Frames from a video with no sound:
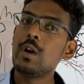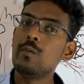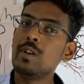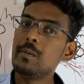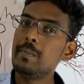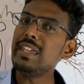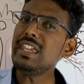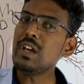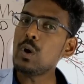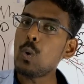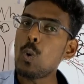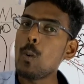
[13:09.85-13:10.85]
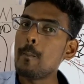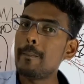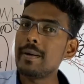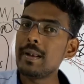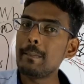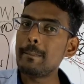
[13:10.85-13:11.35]
will be
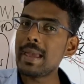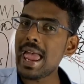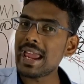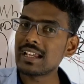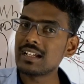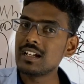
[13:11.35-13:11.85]
open back,